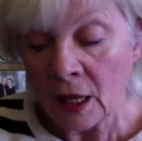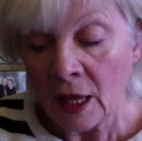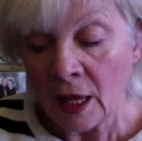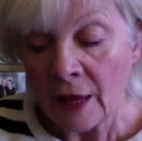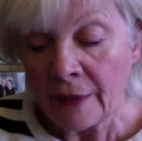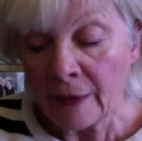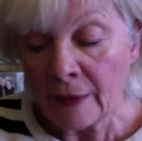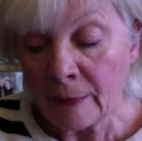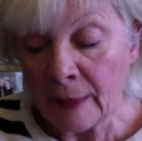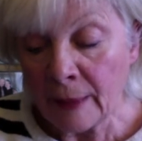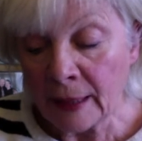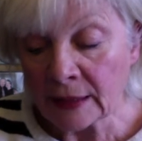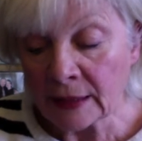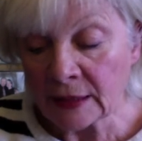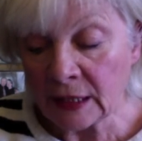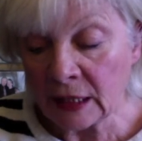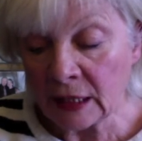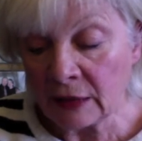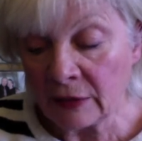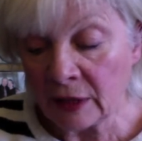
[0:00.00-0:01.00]
The
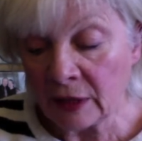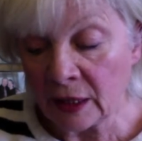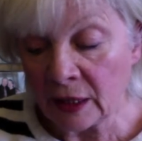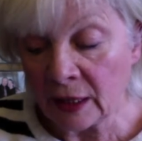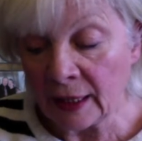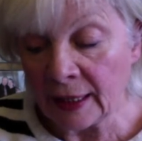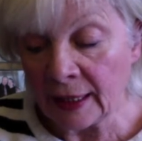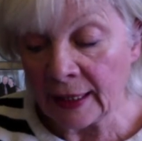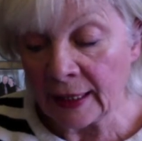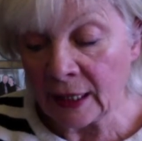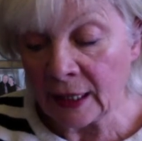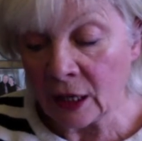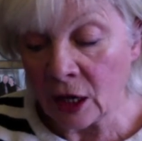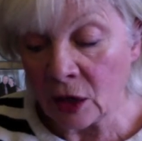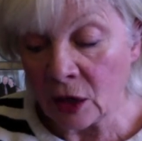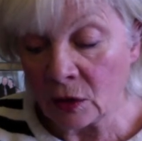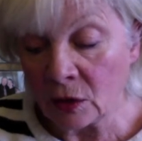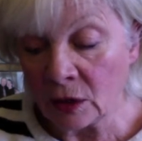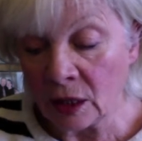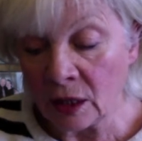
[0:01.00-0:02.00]
bacteria E.
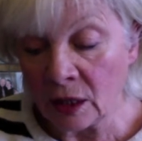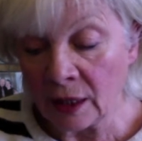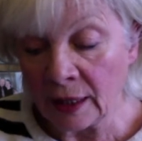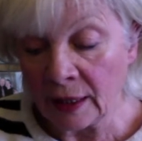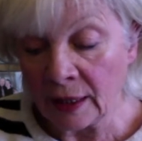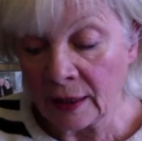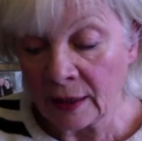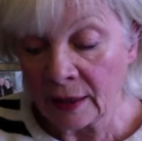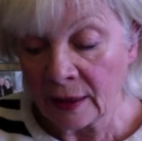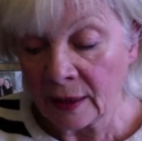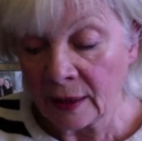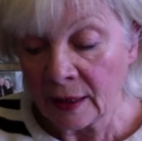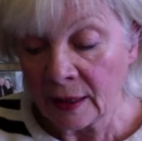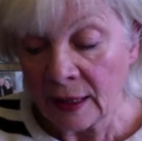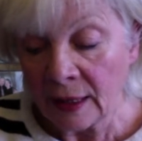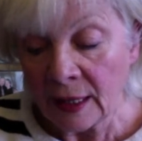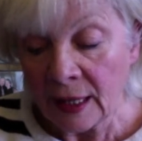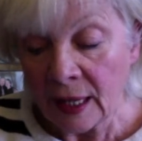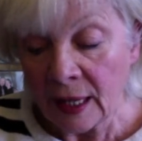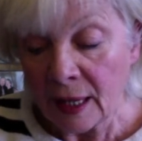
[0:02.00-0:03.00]
coli
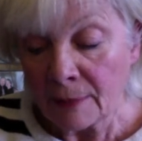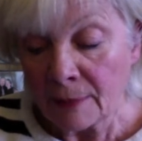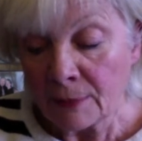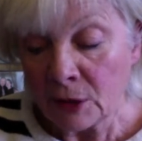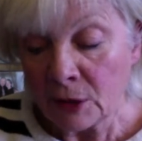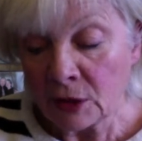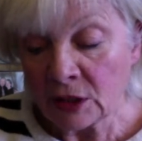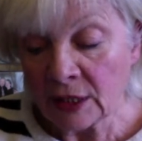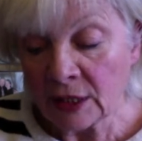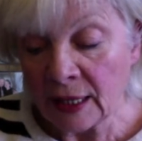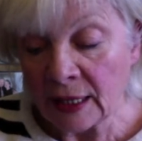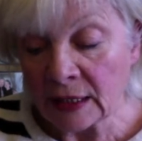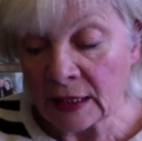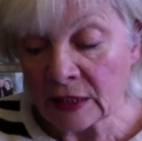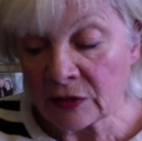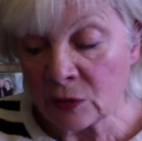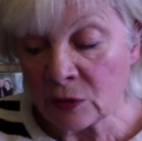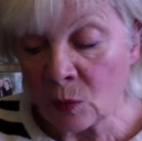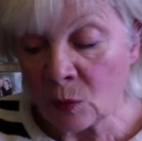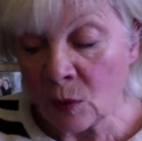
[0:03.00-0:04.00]
mutates
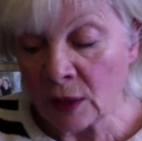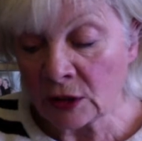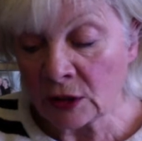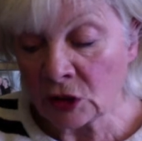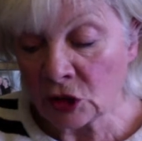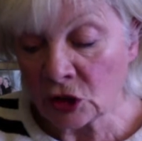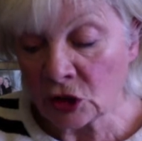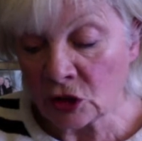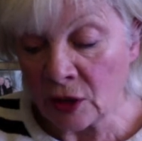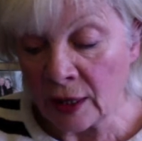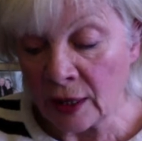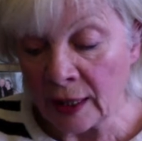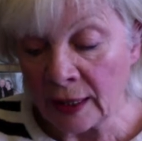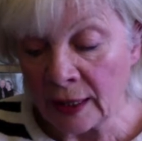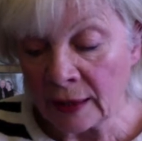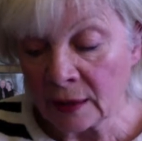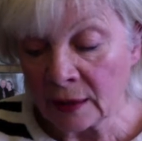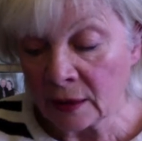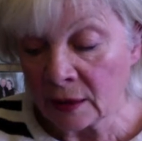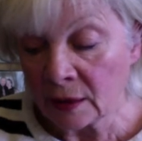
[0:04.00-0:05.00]
from one strain,
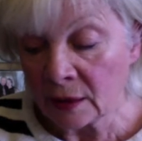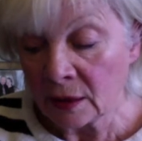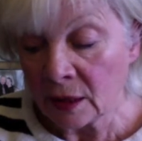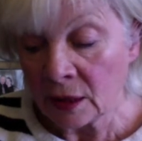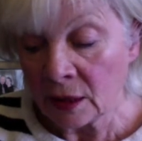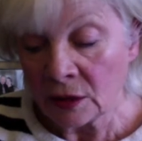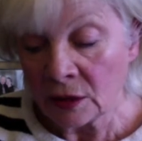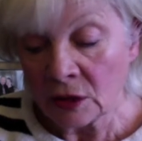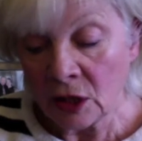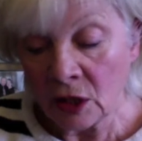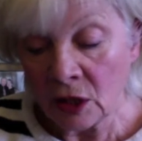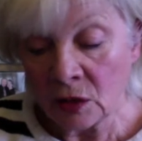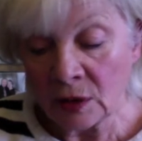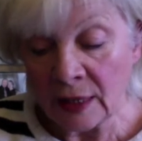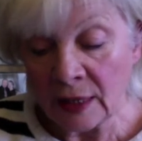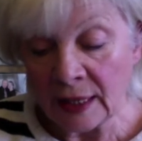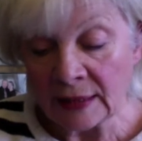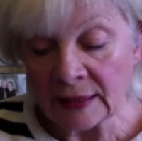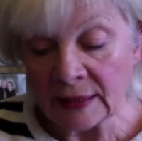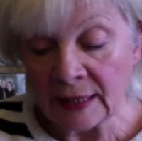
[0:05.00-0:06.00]
known
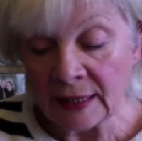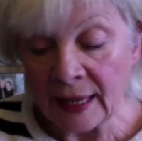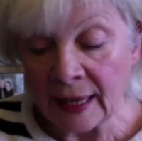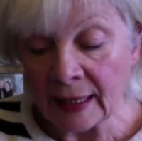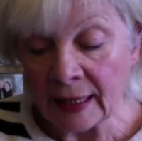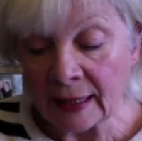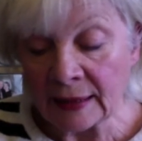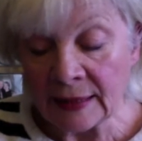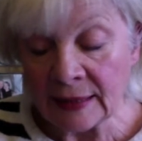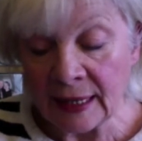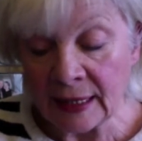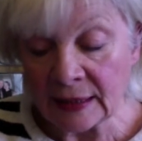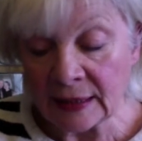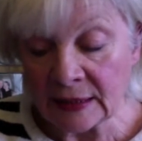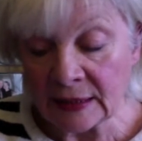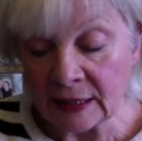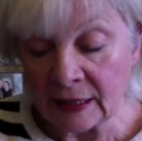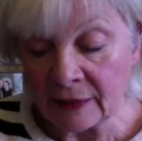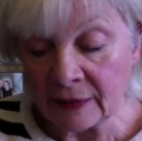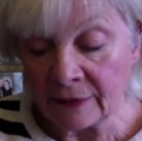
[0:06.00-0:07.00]
as lac
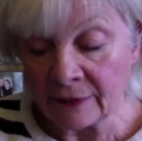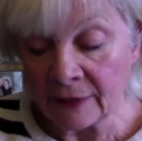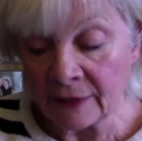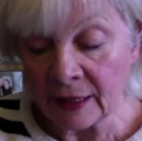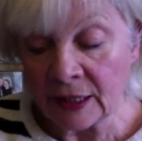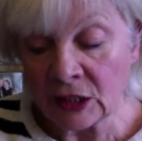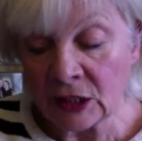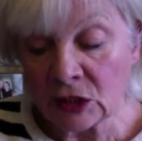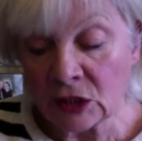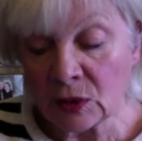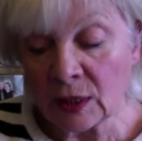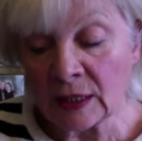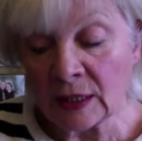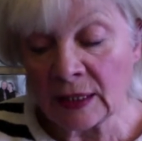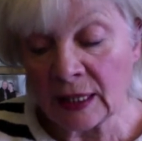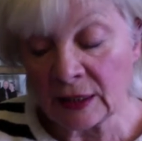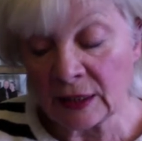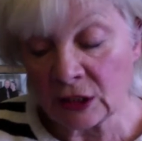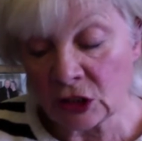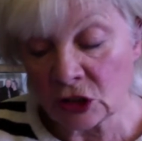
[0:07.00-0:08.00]
negative, into
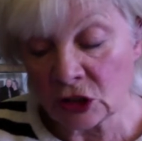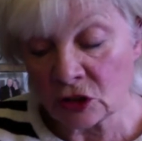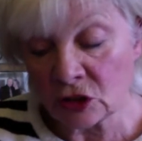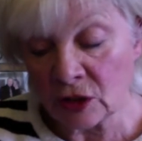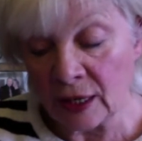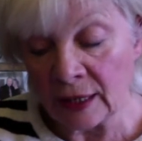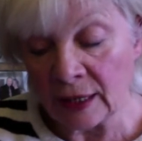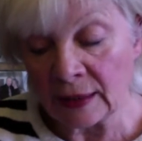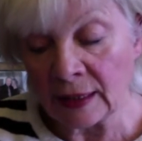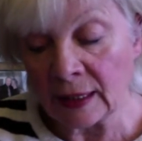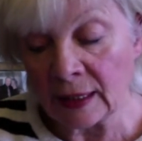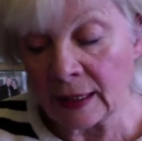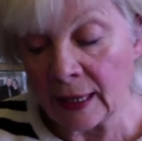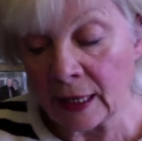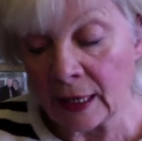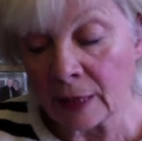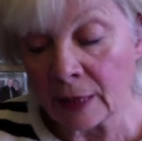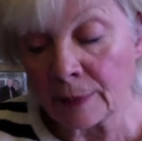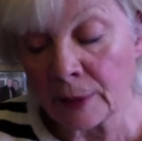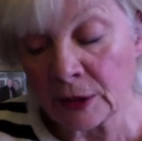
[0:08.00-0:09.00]
another strain, lac
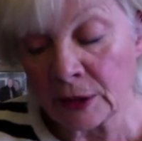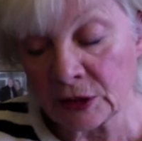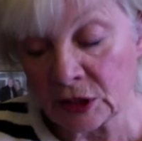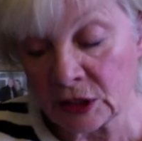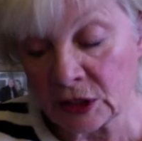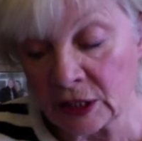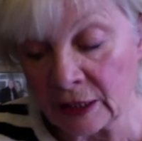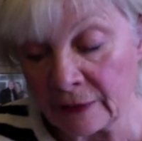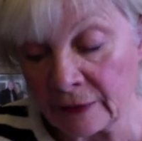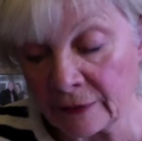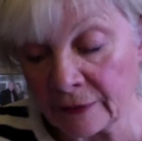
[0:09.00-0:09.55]
positive.